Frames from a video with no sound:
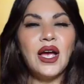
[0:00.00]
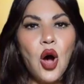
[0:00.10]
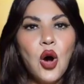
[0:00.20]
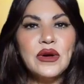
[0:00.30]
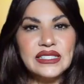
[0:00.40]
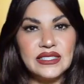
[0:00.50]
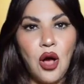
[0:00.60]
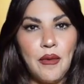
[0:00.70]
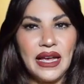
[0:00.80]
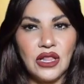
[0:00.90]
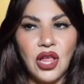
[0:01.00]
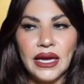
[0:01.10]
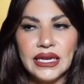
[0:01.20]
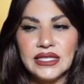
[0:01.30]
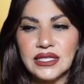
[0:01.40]
always tell my
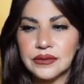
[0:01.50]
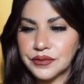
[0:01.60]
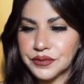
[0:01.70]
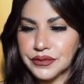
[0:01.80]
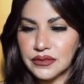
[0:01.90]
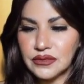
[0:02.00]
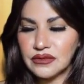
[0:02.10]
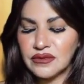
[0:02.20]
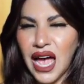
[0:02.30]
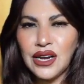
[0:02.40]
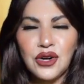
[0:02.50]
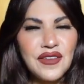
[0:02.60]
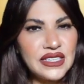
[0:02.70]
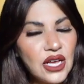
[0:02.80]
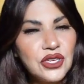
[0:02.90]
clients, I don't know if
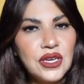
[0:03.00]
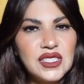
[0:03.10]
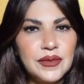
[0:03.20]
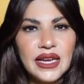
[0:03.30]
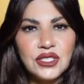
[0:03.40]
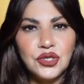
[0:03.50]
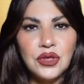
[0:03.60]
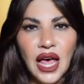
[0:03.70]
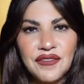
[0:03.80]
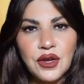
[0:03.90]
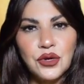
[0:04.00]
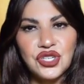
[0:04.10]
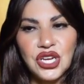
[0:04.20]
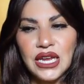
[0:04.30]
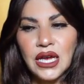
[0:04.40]
I tell you guys, but I do life
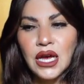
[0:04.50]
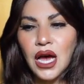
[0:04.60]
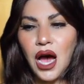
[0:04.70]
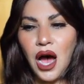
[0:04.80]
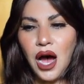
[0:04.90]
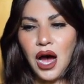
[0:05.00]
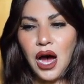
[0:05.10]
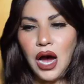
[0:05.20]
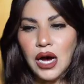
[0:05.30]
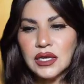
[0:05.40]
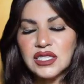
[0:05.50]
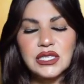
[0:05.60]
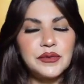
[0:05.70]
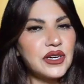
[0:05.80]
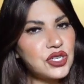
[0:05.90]
coaching, uh,
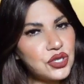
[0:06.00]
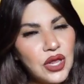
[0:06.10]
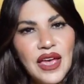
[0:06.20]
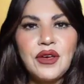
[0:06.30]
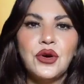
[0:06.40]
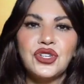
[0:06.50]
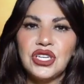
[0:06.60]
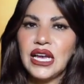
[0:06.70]
spiritual life coaching.